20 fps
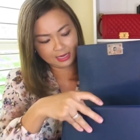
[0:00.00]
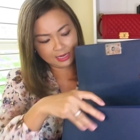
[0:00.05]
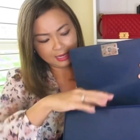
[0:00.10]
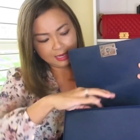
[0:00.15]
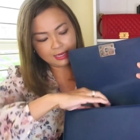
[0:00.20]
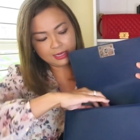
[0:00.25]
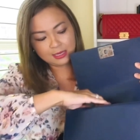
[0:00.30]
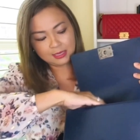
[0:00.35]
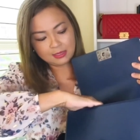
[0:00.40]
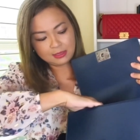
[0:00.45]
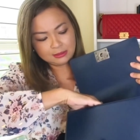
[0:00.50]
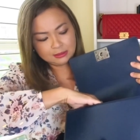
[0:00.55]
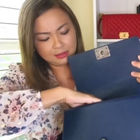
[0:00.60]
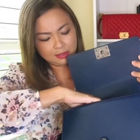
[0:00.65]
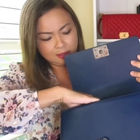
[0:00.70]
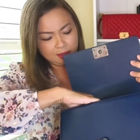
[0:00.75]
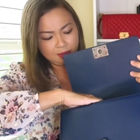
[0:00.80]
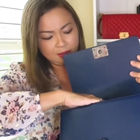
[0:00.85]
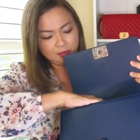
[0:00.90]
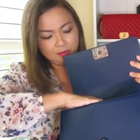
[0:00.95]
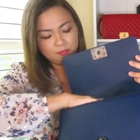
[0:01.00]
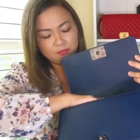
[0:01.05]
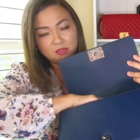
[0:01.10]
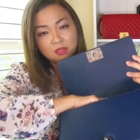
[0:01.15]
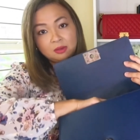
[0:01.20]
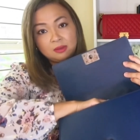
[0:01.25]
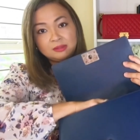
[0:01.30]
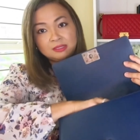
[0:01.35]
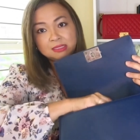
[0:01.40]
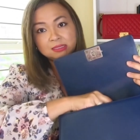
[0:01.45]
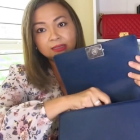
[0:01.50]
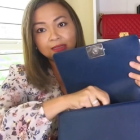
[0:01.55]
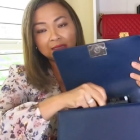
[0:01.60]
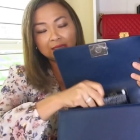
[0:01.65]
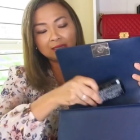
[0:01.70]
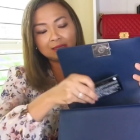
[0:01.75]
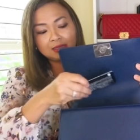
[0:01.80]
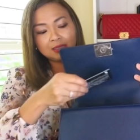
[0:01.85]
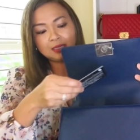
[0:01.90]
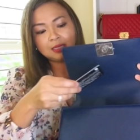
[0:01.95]
And um, the
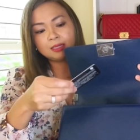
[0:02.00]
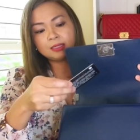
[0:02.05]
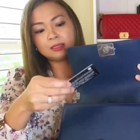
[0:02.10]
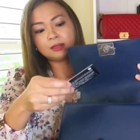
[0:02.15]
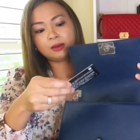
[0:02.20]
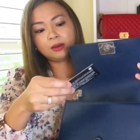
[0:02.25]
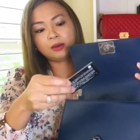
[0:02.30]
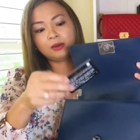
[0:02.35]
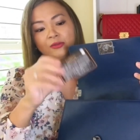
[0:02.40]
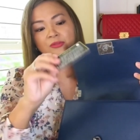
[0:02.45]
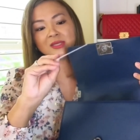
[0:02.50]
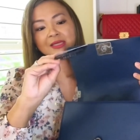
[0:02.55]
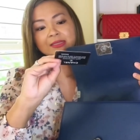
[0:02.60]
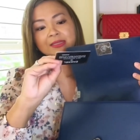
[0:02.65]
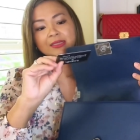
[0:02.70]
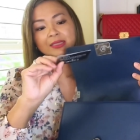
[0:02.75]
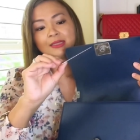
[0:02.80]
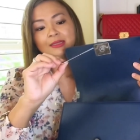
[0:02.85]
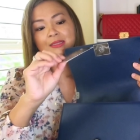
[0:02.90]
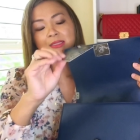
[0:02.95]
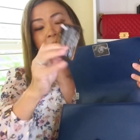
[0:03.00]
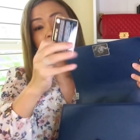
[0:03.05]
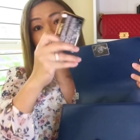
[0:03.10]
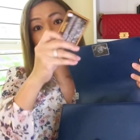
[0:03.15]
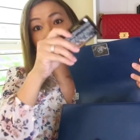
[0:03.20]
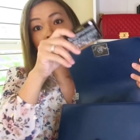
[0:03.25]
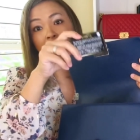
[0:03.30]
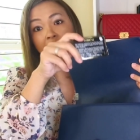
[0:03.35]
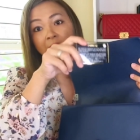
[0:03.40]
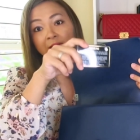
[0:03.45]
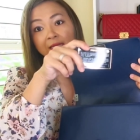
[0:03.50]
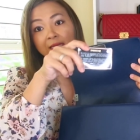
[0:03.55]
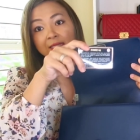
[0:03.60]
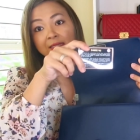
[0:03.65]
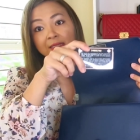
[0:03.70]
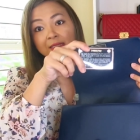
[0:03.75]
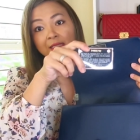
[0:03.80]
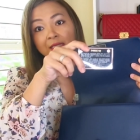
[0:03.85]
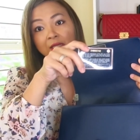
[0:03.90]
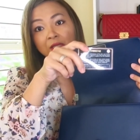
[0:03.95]
authentic, authenticity card
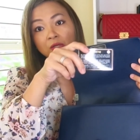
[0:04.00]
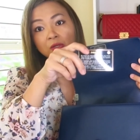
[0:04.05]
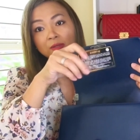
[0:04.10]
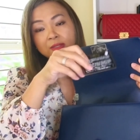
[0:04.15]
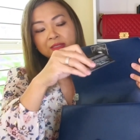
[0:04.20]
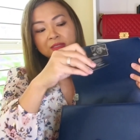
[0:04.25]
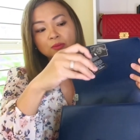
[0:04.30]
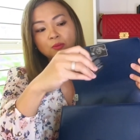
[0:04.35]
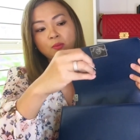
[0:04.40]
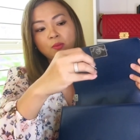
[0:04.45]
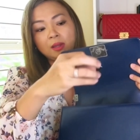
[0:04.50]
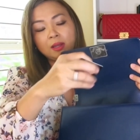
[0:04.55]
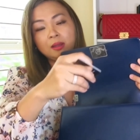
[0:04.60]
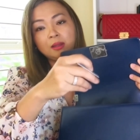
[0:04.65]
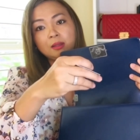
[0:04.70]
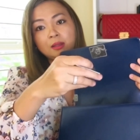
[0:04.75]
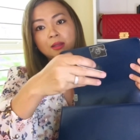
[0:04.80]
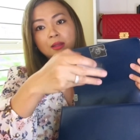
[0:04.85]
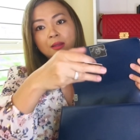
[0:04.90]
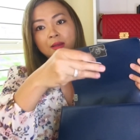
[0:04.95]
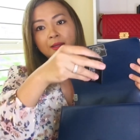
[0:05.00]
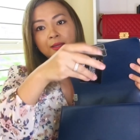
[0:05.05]
is here as well.